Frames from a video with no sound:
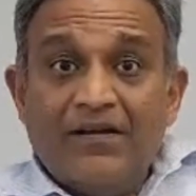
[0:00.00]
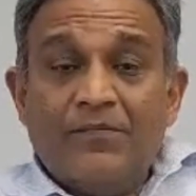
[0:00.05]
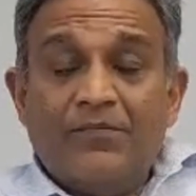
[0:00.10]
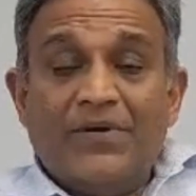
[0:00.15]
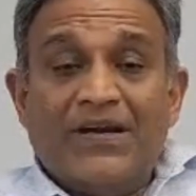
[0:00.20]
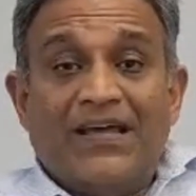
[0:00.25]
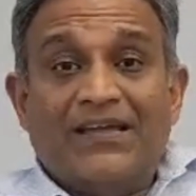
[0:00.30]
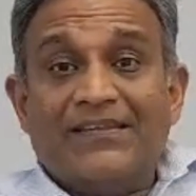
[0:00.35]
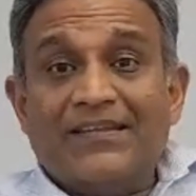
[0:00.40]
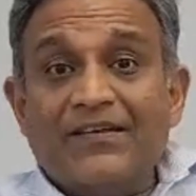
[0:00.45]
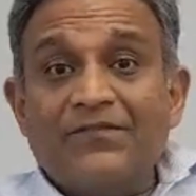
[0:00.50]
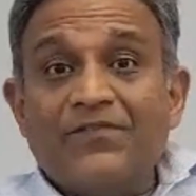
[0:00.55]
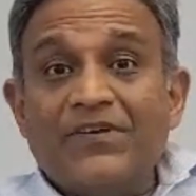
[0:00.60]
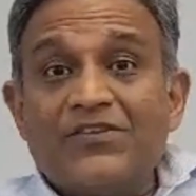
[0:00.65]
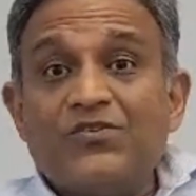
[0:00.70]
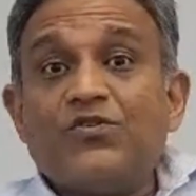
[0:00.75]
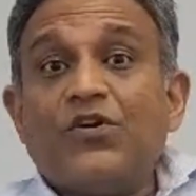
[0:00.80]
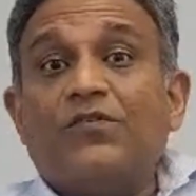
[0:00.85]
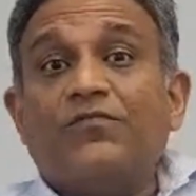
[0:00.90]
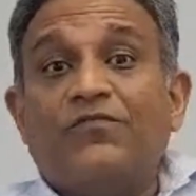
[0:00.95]
but I think
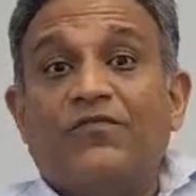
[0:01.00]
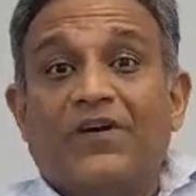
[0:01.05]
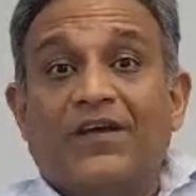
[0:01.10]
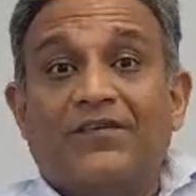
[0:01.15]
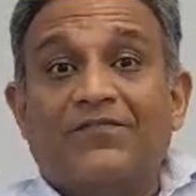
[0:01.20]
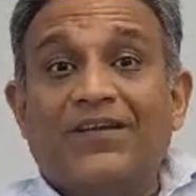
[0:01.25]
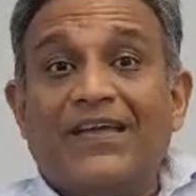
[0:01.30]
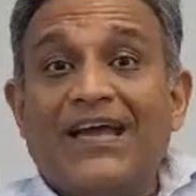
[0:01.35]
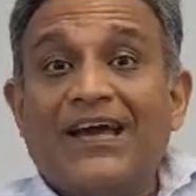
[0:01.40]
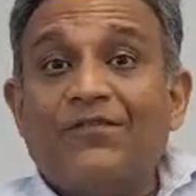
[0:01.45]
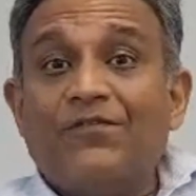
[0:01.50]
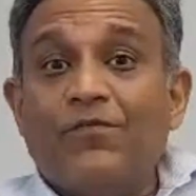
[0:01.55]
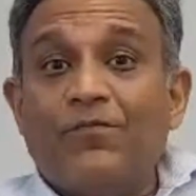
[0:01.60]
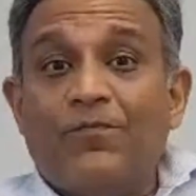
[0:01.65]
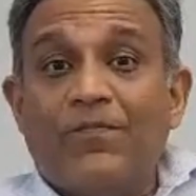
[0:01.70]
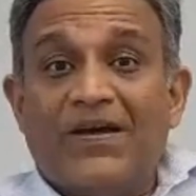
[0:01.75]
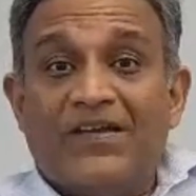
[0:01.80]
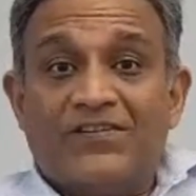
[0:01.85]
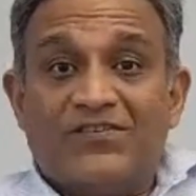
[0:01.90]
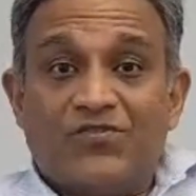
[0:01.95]
with software, we have a
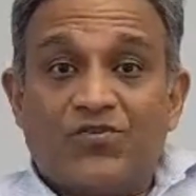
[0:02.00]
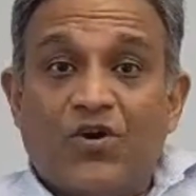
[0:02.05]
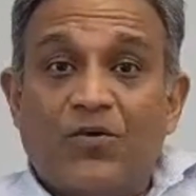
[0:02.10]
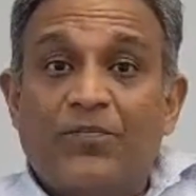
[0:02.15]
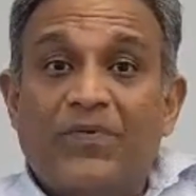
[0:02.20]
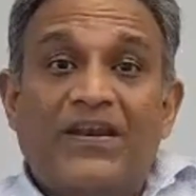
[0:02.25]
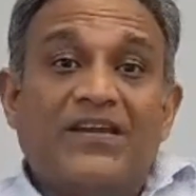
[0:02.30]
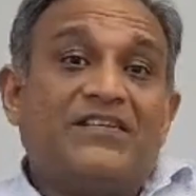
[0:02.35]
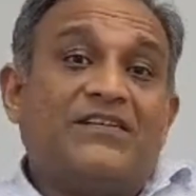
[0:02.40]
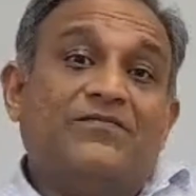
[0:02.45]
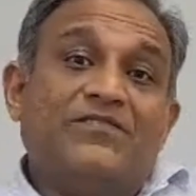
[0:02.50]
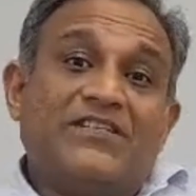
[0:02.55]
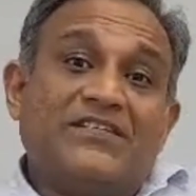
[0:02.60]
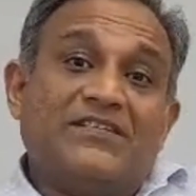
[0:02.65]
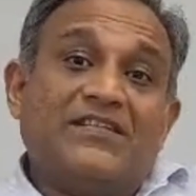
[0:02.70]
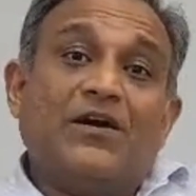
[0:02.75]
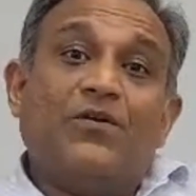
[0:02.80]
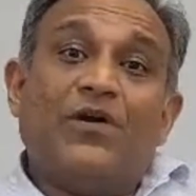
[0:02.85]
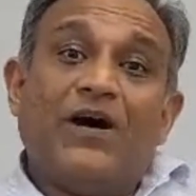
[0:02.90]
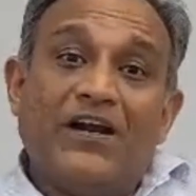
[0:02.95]
best combination, which
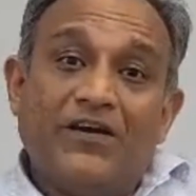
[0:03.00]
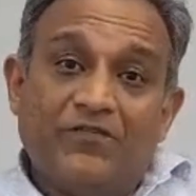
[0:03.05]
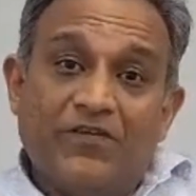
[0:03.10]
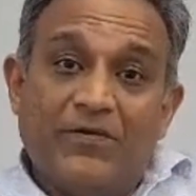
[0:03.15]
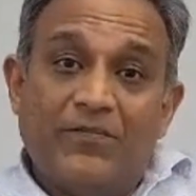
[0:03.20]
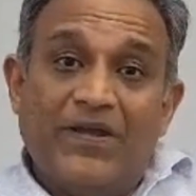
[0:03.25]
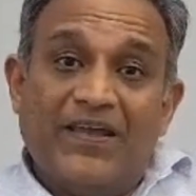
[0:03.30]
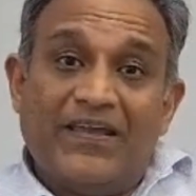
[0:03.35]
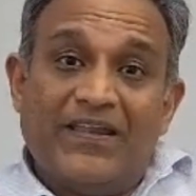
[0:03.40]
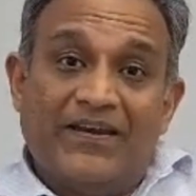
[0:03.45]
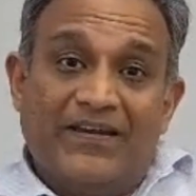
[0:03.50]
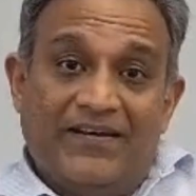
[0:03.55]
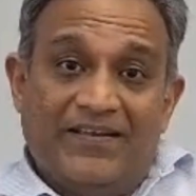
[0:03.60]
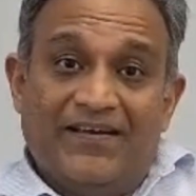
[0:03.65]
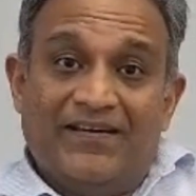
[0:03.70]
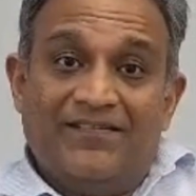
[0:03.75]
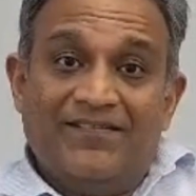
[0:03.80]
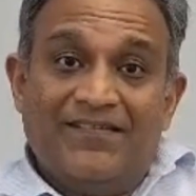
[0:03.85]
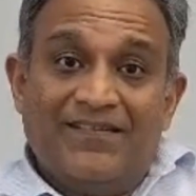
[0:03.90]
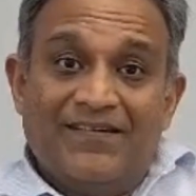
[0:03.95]
is now hardware make in India.